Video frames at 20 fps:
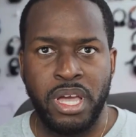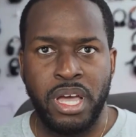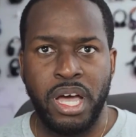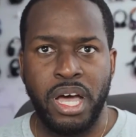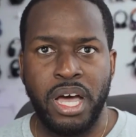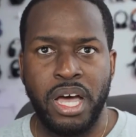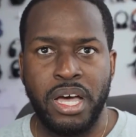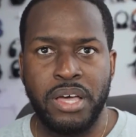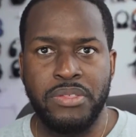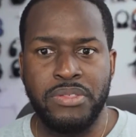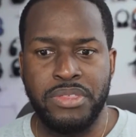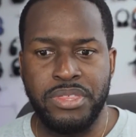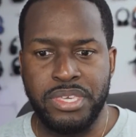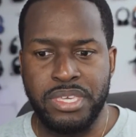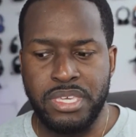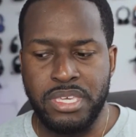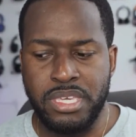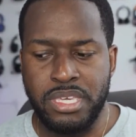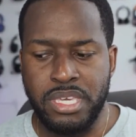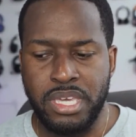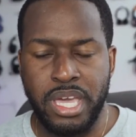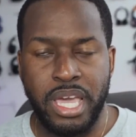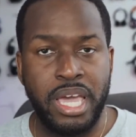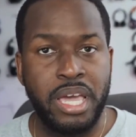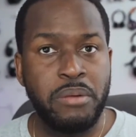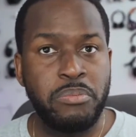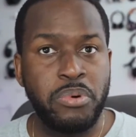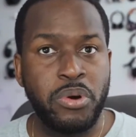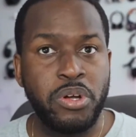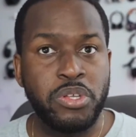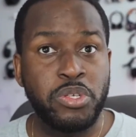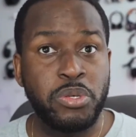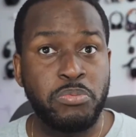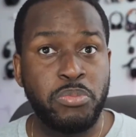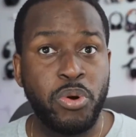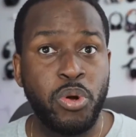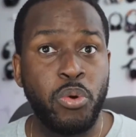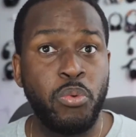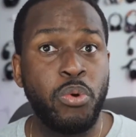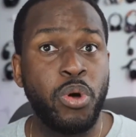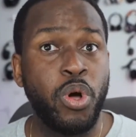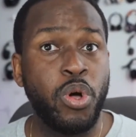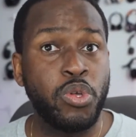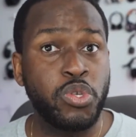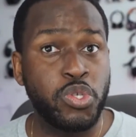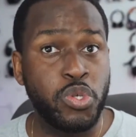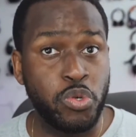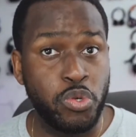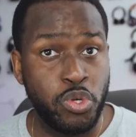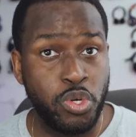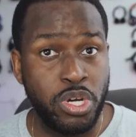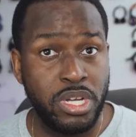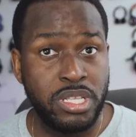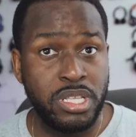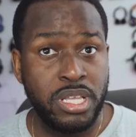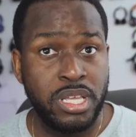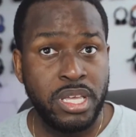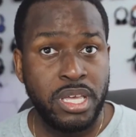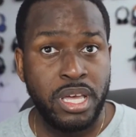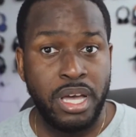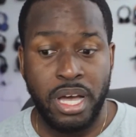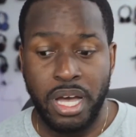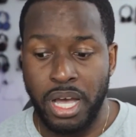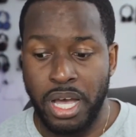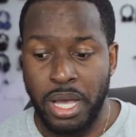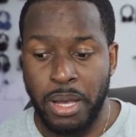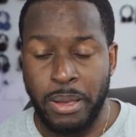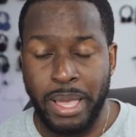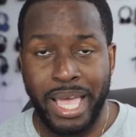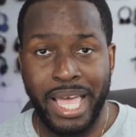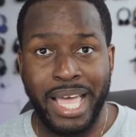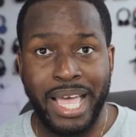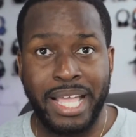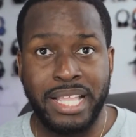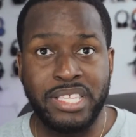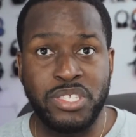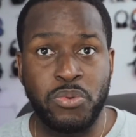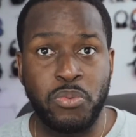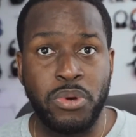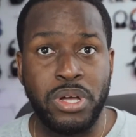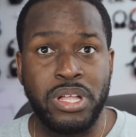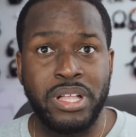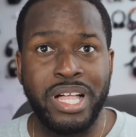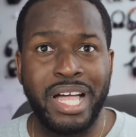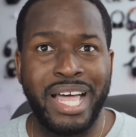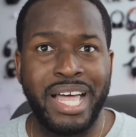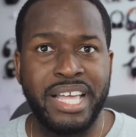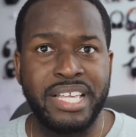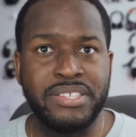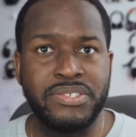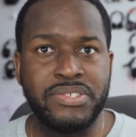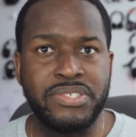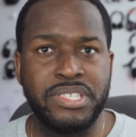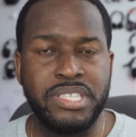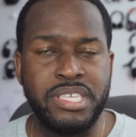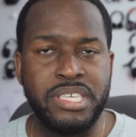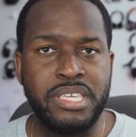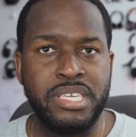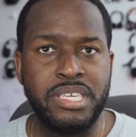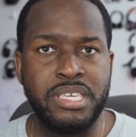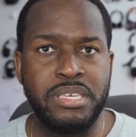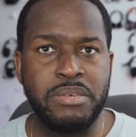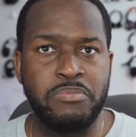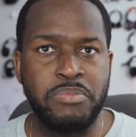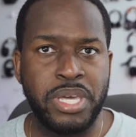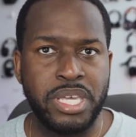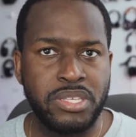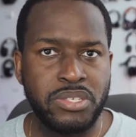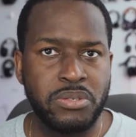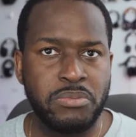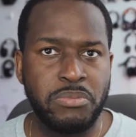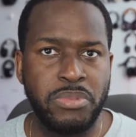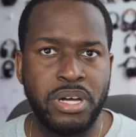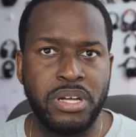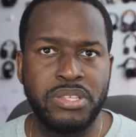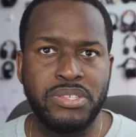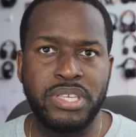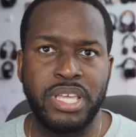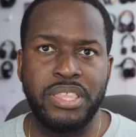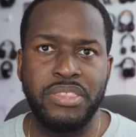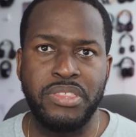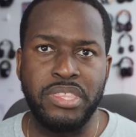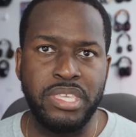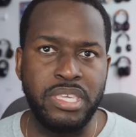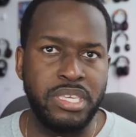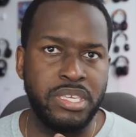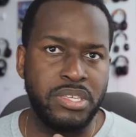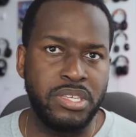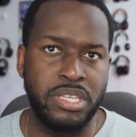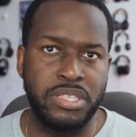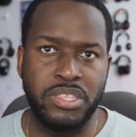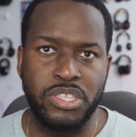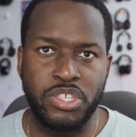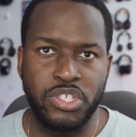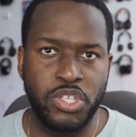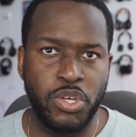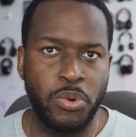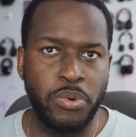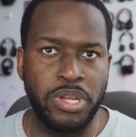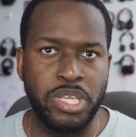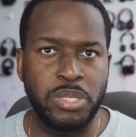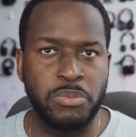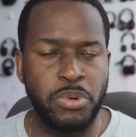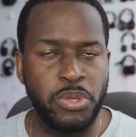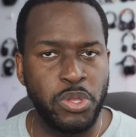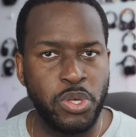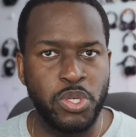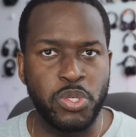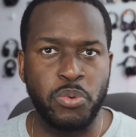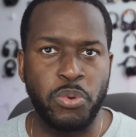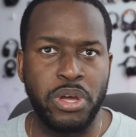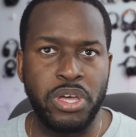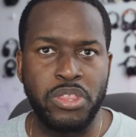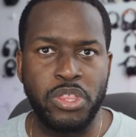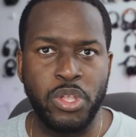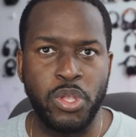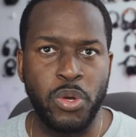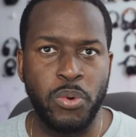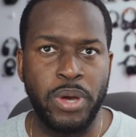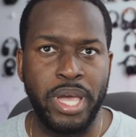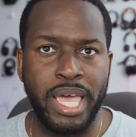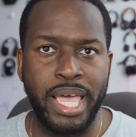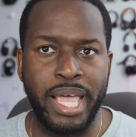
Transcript: The AirPods Pro were also good, as well as the Pixel Buds and the Sonys, but those were on the lower